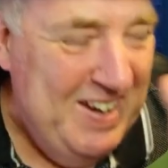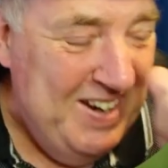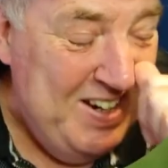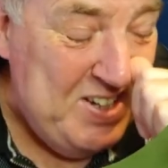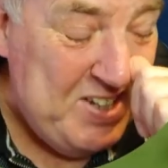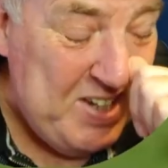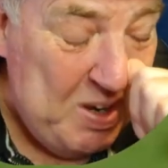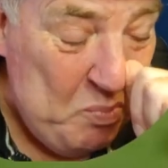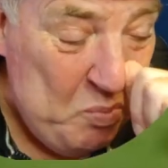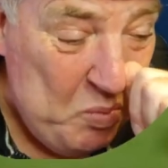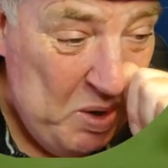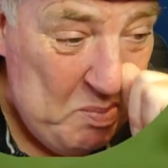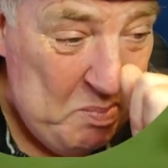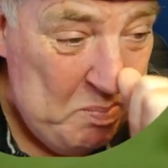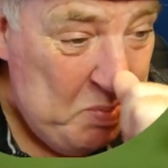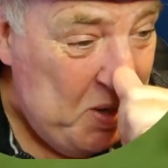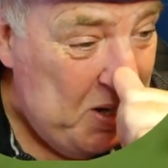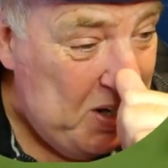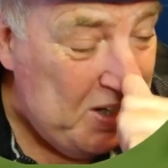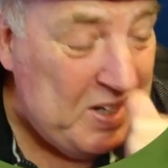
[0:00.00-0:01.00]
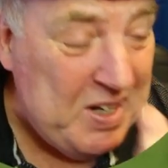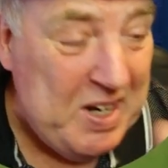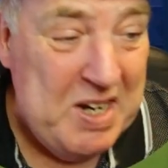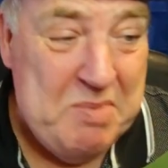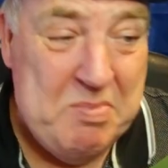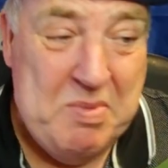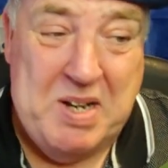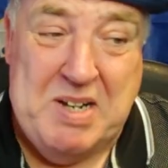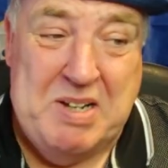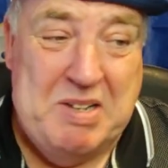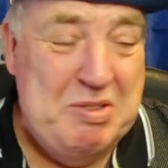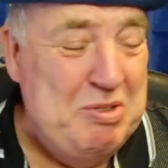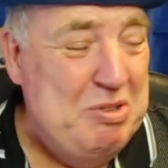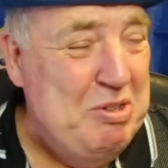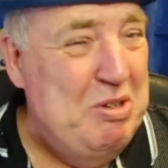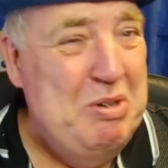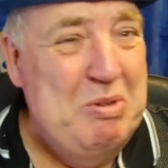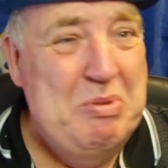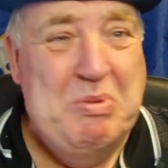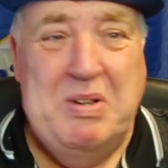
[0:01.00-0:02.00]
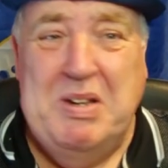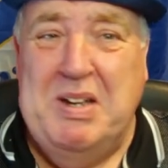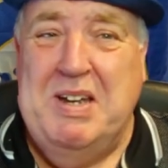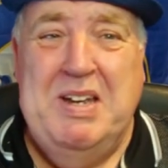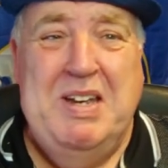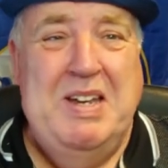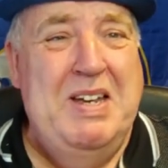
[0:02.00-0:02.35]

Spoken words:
he's had one bad game out of two,